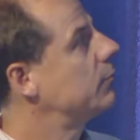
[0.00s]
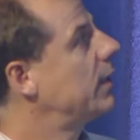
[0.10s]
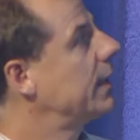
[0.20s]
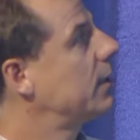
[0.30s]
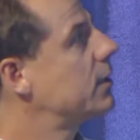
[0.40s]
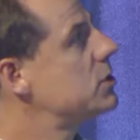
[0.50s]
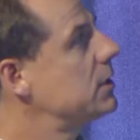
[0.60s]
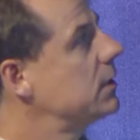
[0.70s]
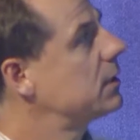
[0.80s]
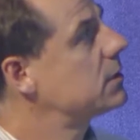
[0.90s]

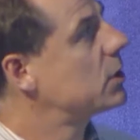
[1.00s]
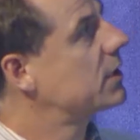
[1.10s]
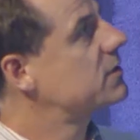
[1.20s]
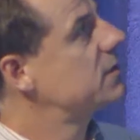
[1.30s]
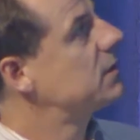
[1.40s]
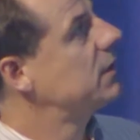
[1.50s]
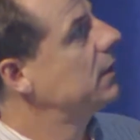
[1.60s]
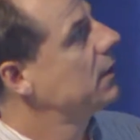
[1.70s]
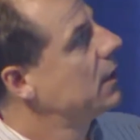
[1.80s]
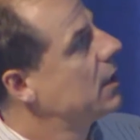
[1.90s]
biology,
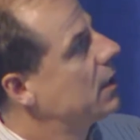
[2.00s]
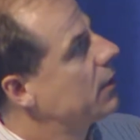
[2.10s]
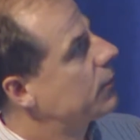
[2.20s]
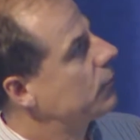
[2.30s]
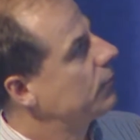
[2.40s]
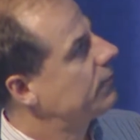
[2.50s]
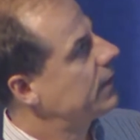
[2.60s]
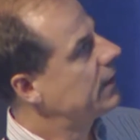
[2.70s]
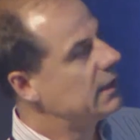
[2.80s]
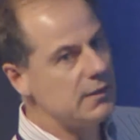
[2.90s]
toxicity through
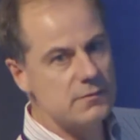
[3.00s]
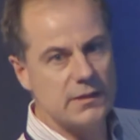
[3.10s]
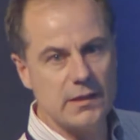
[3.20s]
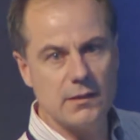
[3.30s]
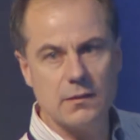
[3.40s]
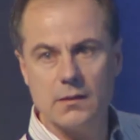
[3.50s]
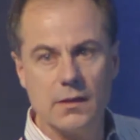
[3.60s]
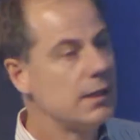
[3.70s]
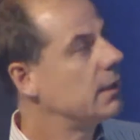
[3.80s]
very easily